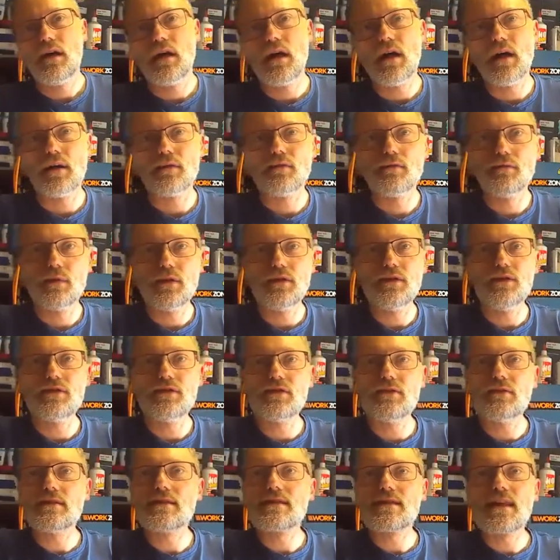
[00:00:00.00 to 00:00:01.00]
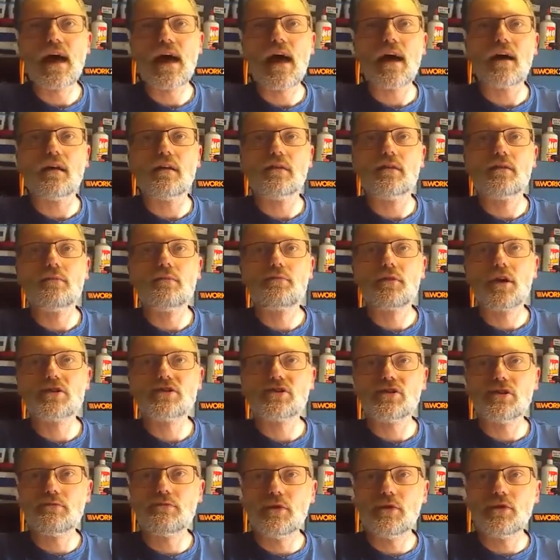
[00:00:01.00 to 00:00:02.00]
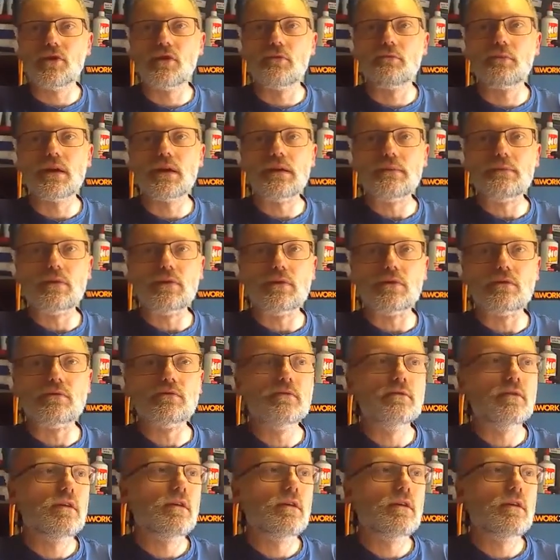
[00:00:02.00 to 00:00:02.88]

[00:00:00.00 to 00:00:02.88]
And when you're doing that and the pressure you're putting on people,